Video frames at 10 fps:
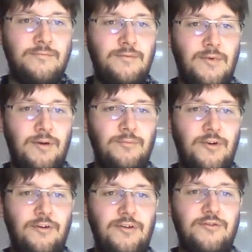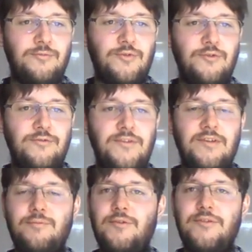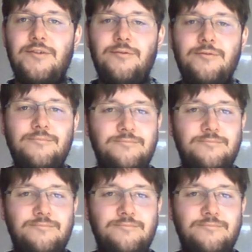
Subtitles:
I'm going to prove this one too.